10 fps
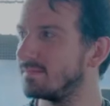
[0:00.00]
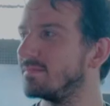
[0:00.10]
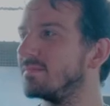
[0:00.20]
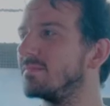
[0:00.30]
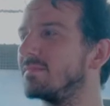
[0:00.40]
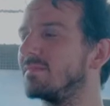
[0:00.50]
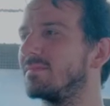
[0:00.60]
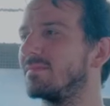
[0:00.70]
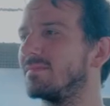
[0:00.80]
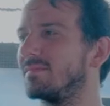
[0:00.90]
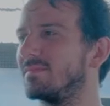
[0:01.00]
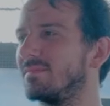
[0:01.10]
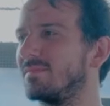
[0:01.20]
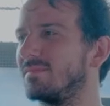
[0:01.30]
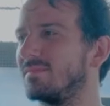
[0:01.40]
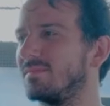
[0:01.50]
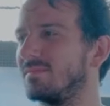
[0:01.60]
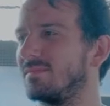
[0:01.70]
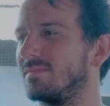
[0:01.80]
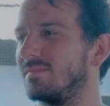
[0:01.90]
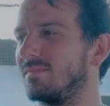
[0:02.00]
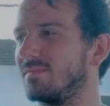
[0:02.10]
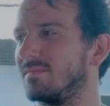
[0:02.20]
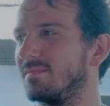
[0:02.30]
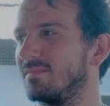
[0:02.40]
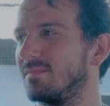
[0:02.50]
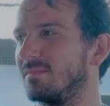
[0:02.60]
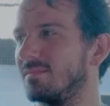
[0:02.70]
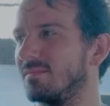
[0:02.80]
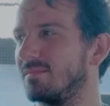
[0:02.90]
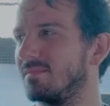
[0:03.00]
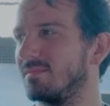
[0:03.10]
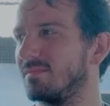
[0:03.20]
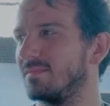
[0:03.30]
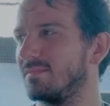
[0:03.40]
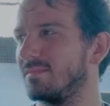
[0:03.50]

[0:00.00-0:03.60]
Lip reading: No words are spoken by the person on screen.